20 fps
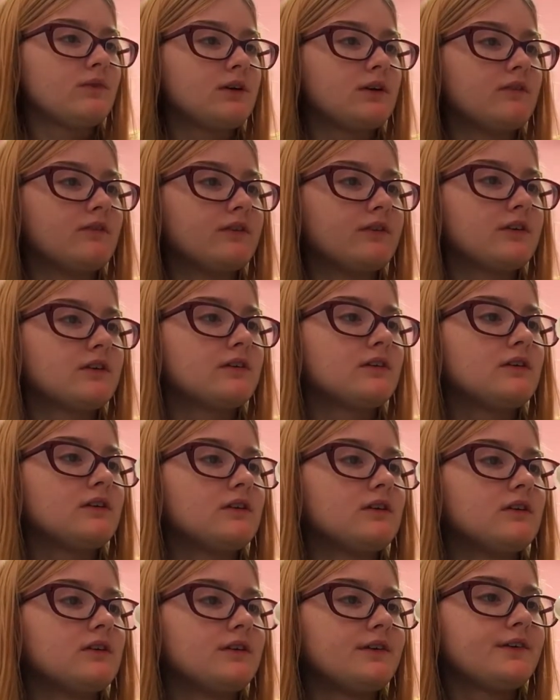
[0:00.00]
on, just need
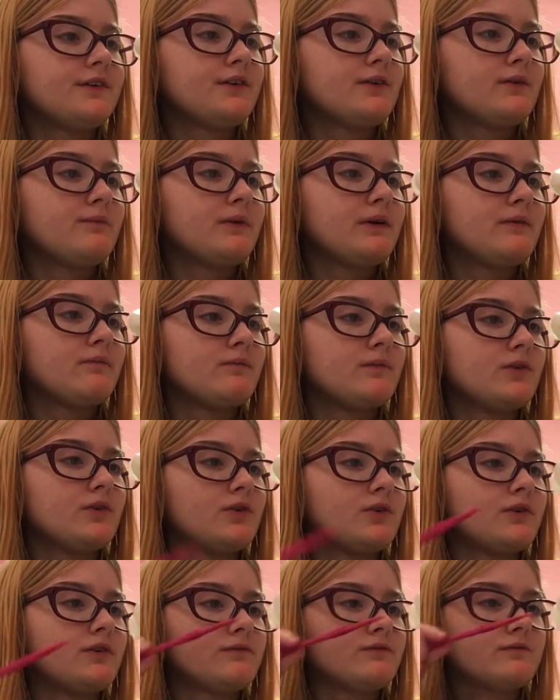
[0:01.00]
a little bit more.